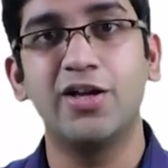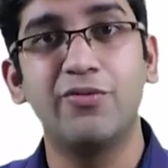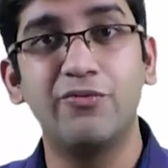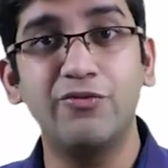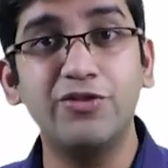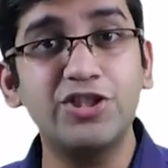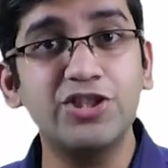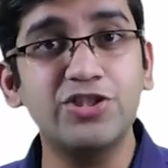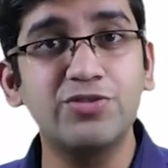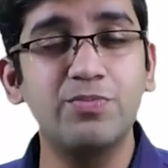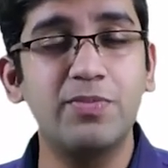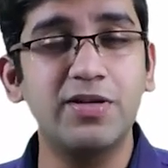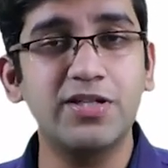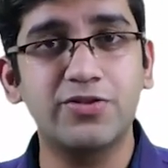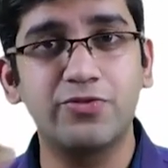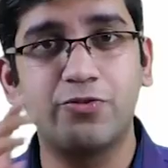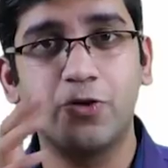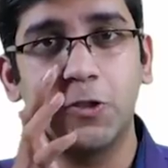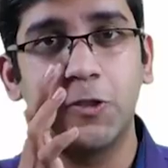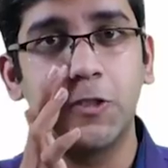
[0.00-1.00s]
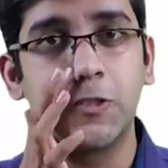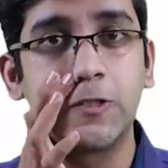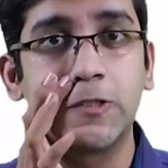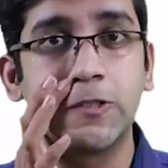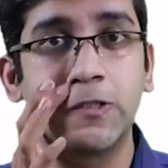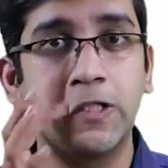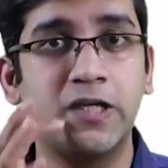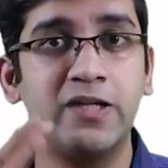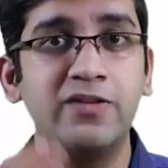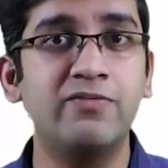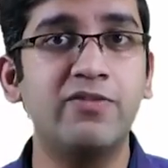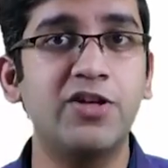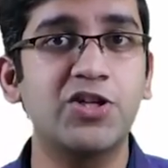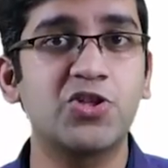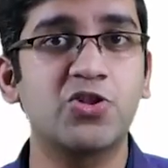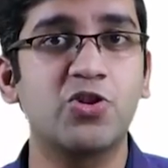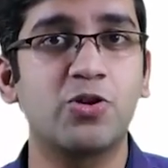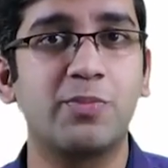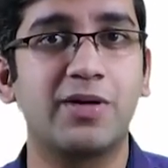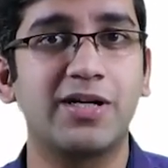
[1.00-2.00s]
which is best for this
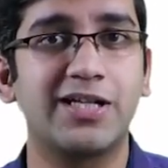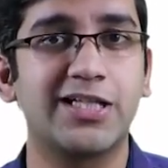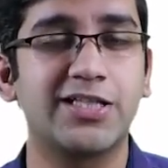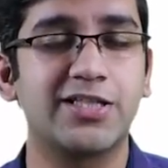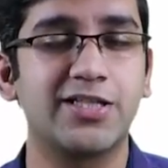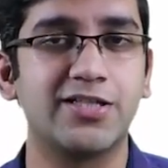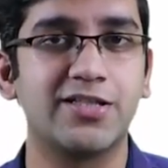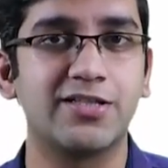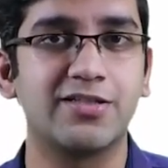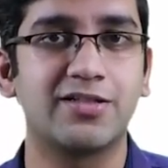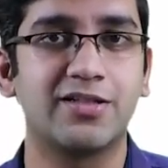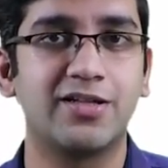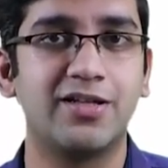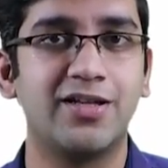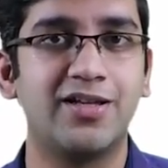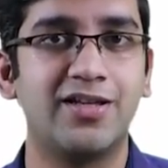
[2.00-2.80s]
invasion or metastasis.